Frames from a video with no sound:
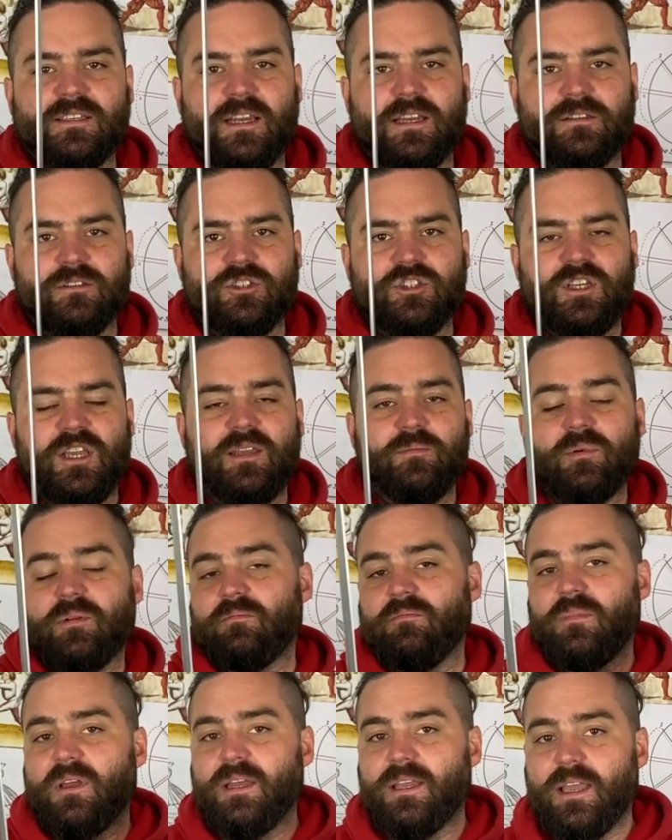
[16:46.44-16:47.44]
and shape.
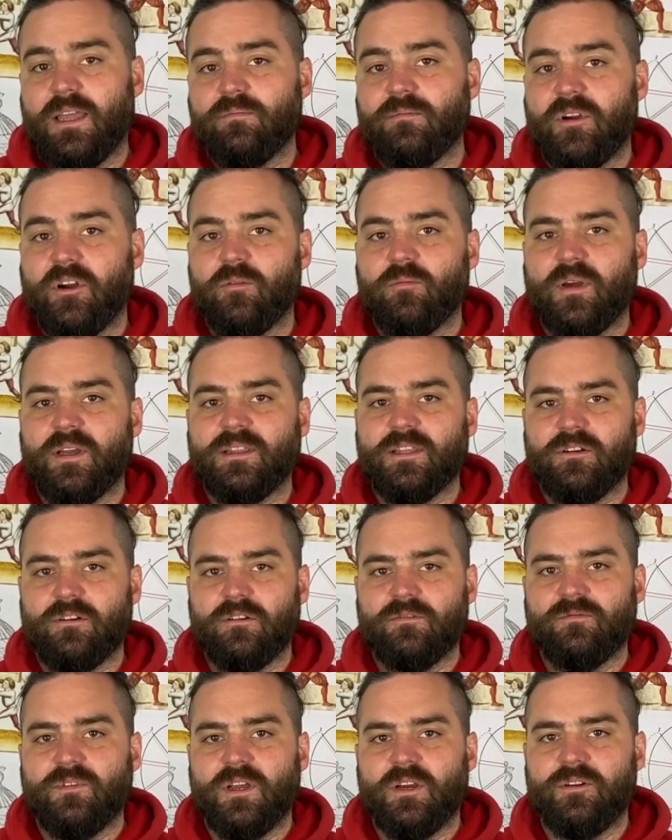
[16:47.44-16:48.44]
Again, bear in mind there
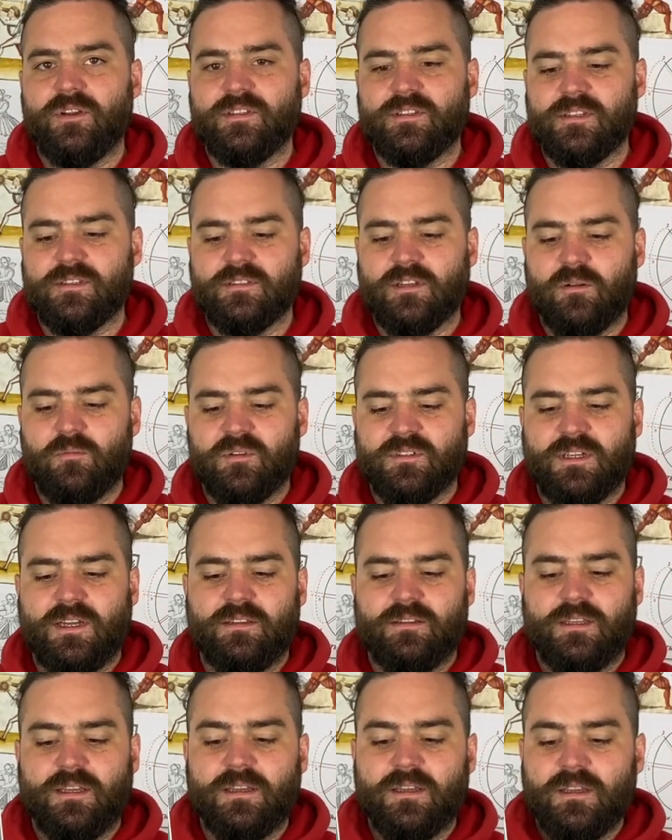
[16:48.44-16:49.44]
are various examples
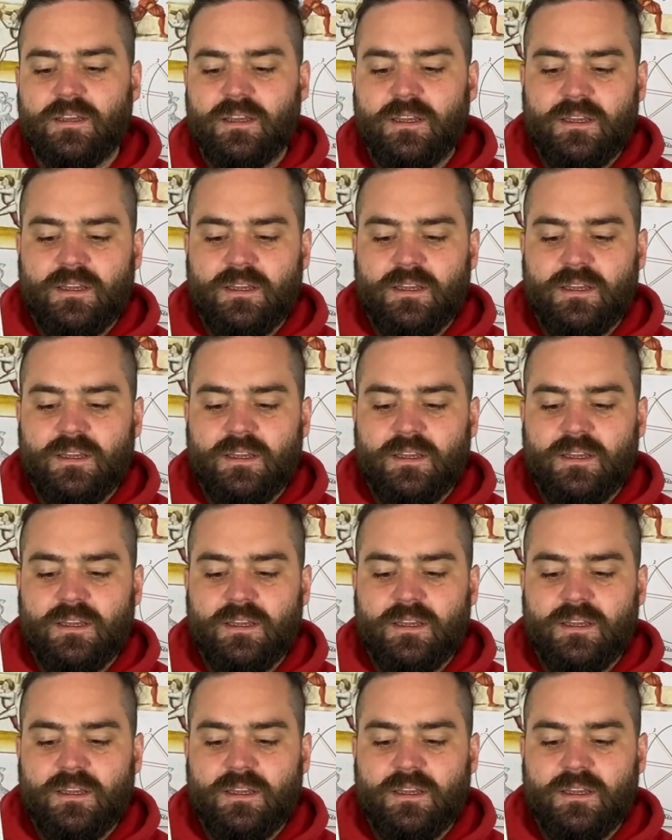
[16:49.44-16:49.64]
out there.